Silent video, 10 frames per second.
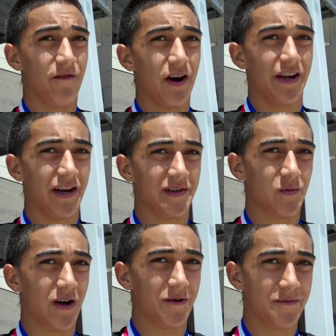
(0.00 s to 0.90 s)
very young
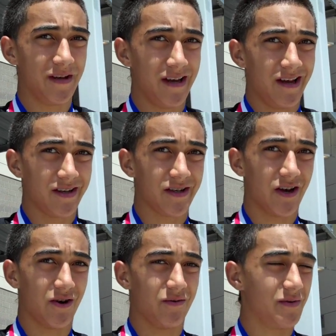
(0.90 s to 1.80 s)
as well. So
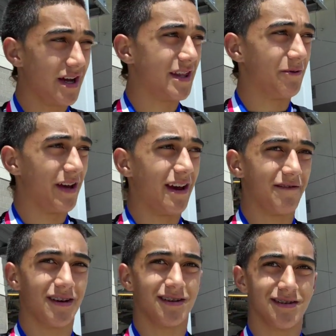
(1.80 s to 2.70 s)
I think we
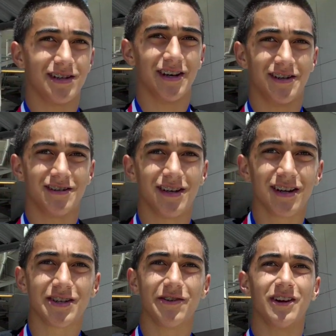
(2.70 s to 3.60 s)
have a good
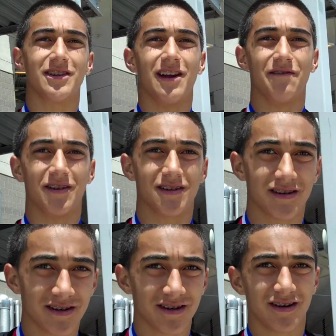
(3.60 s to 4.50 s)
2 years ahead of
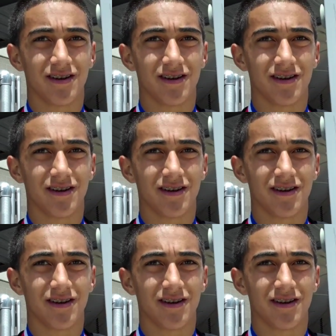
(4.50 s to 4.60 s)
us.